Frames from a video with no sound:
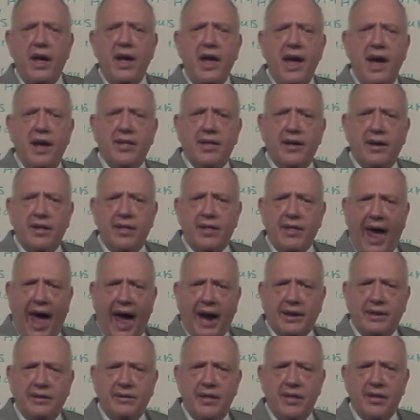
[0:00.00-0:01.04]
is
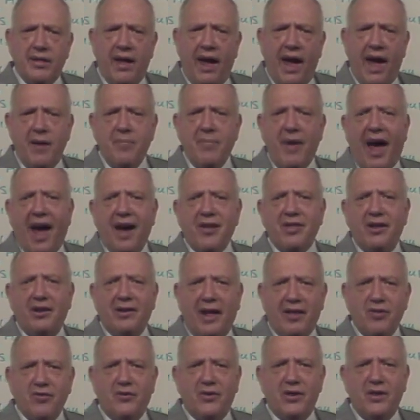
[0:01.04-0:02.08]
exactly the same as
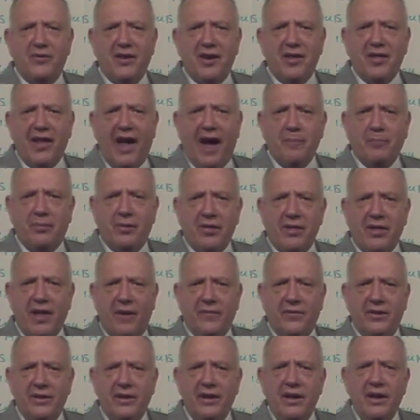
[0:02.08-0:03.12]
illustrative example
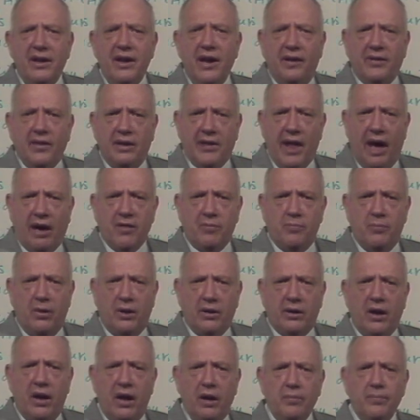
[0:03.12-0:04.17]
7 in the textbook.